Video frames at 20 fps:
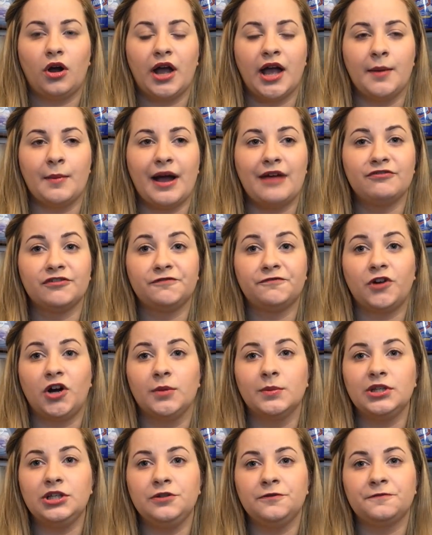have a
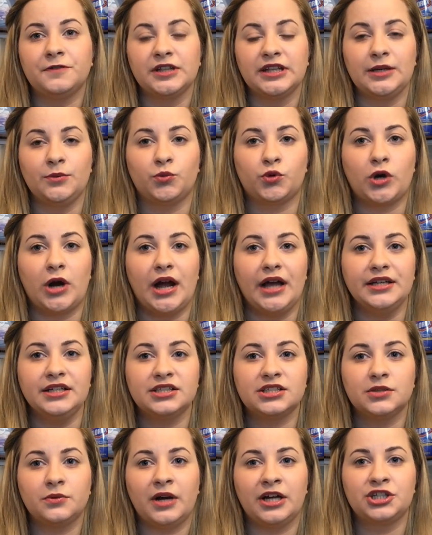form that you fill in prior
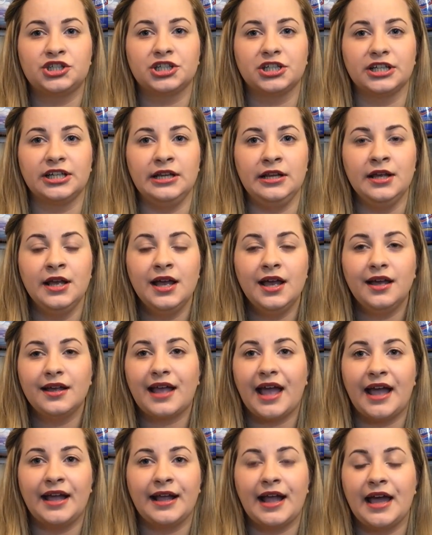to actually
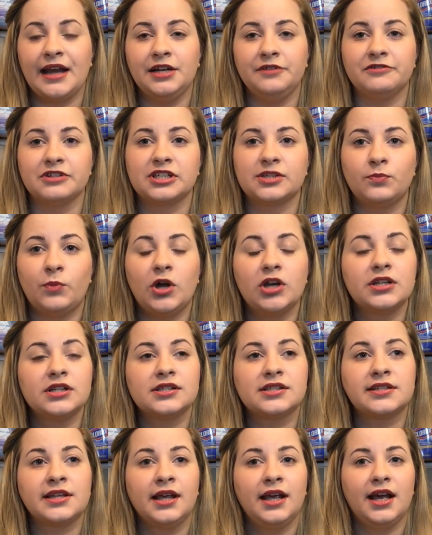getting any
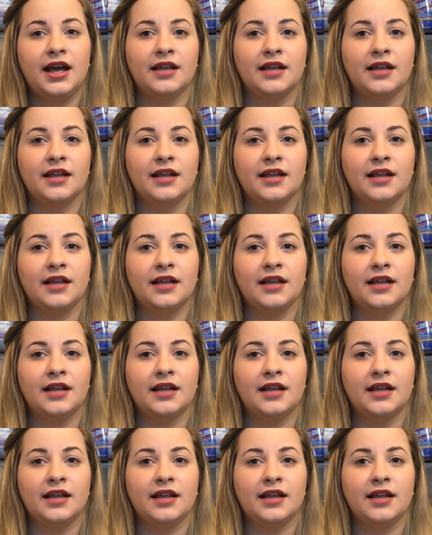response,